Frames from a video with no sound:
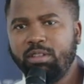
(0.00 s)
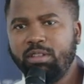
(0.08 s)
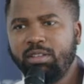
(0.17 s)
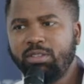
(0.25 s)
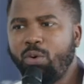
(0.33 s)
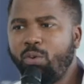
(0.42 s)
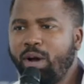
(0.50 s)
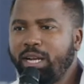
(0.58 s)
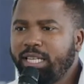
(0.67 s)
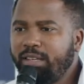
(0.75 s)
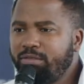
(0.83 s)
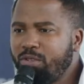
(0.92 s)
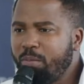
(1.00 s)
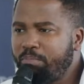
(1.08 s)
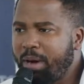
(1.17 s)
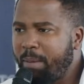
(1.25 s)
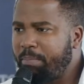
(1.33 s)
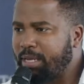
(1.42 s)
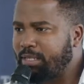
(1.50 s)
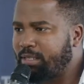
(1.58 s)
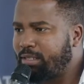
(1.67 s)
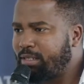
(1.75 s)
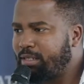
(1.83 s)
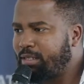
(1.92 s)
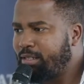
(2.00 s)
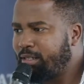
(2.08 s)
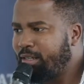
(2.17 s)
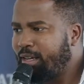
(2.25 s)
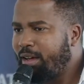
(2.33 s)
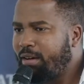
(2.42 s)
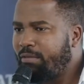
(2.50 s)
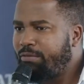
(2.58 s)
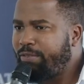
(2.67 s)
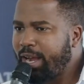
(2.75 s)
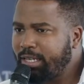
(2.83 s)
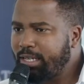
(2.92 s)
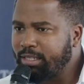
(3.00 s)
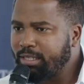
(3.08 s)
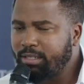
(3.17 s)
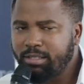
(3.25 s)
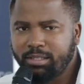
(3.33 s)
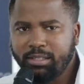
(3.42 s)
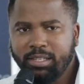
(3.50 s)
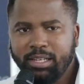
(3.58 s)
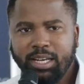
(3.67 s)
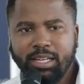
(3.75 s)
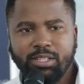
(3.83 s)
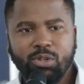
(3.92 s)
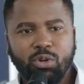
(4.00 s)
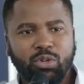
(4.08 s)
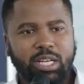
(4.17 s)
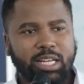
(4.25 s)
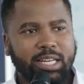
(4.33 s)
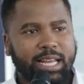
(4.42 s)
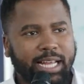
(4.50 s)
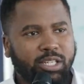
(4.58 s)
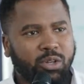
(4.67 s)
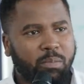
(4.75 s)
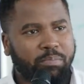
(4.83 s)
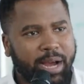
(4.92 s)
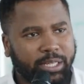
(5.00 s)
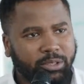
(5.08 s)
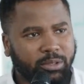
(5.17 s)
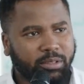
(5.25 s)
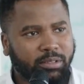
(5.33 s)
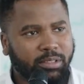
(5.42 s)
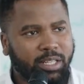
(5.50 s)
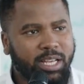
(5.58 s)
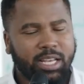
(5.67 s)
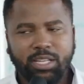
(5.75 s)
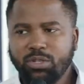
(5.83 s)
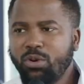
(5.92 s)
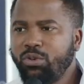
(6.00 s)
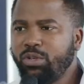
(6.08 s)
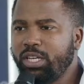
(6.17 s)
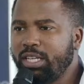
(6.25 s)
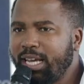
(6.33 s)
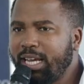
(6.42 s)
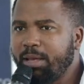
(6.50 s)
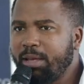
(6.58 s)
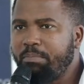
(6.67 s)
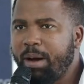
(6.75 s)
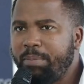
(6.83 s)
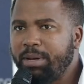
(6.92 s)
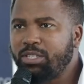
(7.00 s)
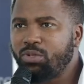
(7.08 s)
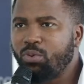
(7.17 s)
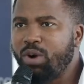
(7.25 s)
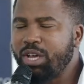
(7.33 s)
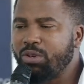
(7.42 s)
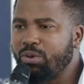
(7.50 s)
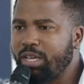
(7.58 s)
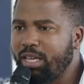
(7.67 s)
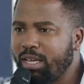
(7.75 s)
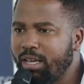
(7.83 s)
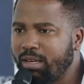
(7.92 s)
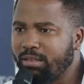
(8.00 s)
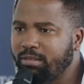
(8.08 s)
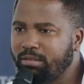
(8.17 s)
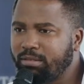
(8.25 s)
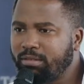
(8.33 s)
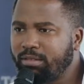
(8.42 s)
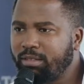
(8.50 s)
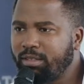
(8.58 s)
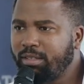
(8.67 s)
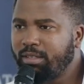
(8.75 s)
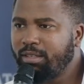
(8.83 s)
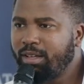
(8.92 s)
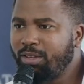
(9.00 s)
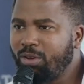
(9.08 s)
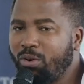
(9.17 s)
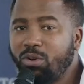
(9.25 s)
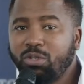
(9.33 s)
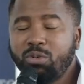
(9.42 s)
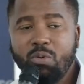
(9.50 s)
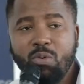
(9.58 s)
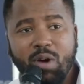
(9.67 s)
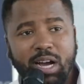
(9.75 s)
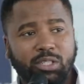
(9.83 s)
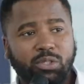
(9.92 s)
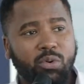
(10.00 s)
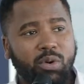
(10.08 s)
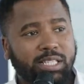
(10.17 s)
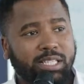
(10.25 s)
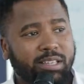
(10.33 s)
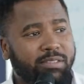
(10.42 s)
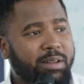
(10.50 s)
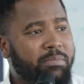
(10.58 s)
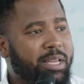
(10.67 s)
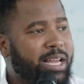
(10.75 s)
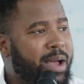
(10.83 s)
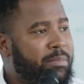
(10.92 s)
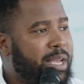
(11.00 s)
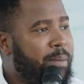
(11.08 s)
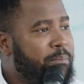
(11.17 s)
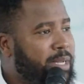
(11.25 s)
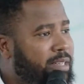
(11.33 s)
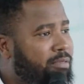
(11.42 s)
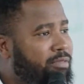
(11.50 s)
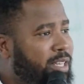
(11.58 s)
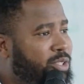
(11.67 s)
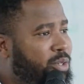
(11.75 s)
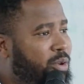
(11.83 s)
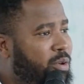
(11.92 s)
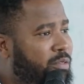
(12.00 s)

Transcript: So what gives you purpose? Find it. It's going to ignite your passion. It's going to ignite the purpose to why you're here. You're going to work towards even becoming a better version of